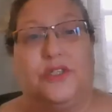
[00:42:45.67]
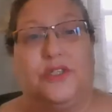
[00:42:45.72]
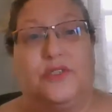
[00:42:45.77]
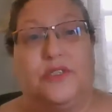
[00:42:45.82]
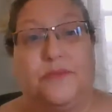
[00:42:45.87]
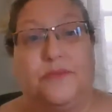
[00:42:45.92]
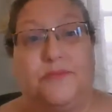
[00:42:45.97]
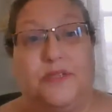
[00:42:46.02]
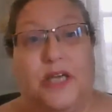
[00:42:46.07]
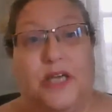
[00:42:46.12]
too
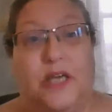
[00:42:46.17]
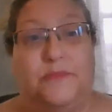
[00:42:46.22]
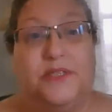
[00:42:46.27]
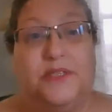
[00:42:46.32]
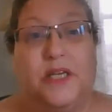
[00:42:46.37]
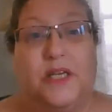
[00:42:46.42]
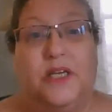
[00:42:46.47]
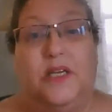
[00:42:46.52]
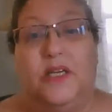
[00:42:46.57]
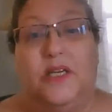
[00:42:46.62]
sometimes
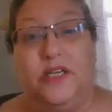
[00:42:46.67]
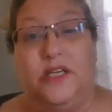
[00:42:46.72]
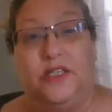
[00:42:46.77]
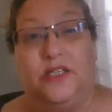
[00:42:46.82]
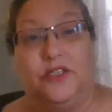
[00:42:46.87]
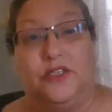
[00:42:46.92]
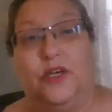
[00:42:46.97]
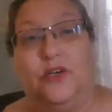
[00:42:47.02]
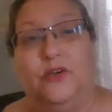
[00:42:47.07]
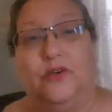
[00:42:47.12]

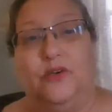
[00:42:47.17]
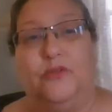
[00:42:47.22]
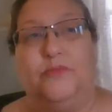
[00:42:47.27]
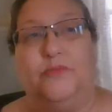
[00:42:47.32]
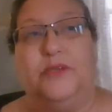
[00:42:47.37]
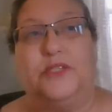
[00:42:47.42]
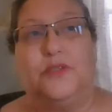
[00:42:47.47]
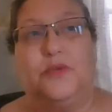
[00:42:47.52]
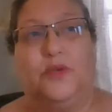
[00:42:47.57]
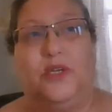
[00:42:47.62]
in tone
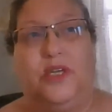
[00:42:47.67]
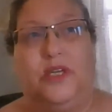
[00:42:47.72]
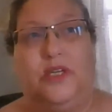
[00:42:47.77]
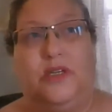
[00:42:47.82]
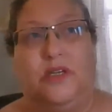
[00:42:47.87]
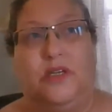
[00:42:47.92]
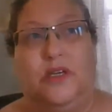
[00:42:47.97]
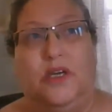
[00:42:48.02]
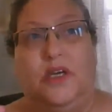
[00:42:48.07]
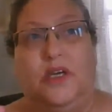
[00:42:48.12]

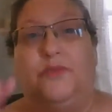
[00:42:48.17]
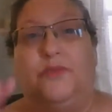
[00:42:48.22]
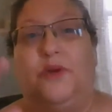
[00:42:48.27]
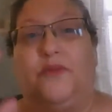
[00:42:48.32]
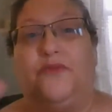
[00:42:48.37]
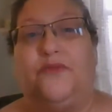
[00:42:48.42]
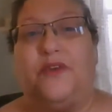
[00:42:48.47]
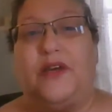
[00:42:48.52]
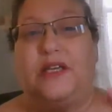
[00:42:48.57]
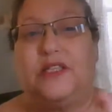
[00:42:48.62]
between
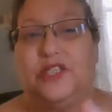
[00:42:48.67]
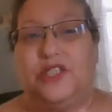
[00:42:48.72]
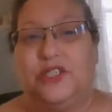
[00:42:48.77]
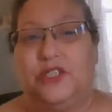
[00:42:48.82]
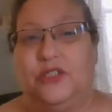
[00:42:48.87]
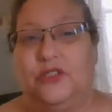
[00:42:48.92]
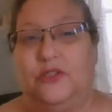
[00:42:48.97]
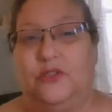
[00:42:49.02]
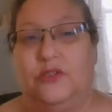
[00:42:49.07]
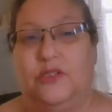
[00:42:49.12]

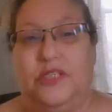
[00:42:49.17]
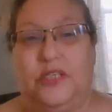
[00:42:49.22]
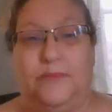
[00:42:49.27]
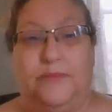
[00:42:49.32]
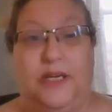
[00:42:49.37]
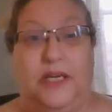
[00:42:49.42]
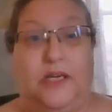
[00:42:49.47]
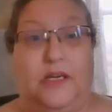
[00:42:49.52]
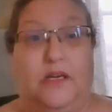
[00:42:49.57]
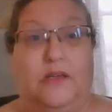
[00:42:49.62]
professional
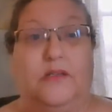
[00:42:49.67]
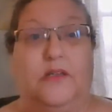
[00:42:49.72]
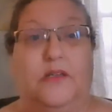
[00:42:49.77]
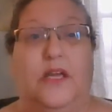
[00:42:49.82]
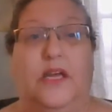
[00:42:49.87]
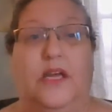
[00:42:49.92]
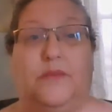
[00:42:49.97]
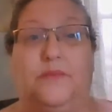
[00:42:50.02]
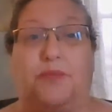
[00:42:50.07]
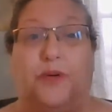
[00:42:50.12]
email
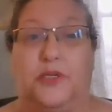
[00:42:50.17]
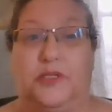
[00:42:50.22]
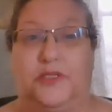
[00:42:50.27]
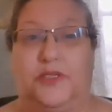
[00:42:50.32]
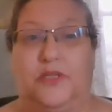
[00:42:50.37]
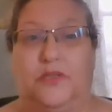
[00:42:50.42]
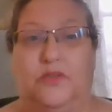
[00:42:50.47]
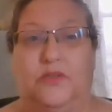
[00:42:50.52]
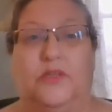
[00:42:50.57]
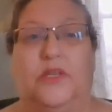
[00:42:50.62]
and
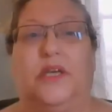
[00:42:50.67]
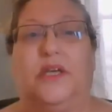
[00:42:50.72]
personal.